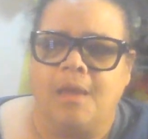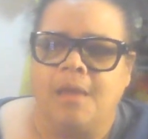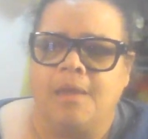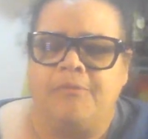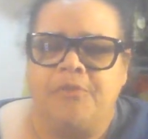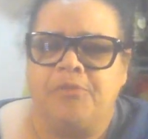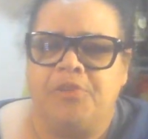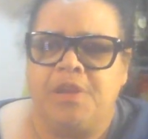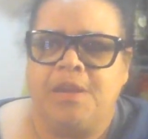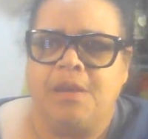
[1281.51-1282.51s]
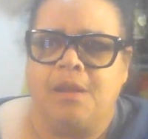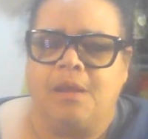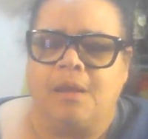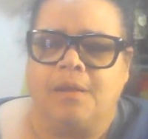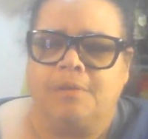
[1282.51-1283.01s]
Uh, if you've seen
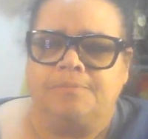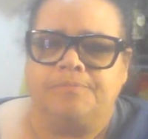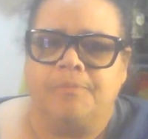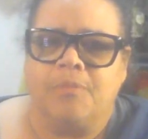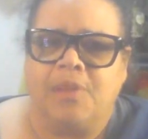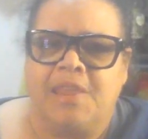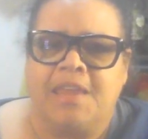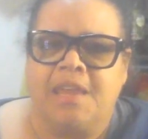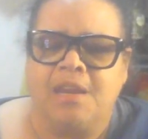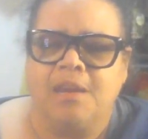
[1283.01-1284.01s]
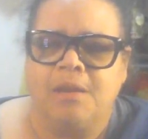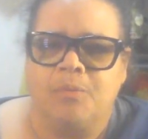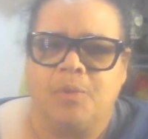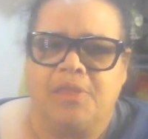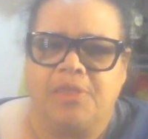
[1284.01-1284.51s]
uh
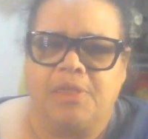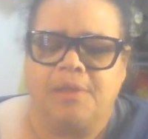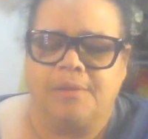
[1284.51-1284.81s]
Lincoln with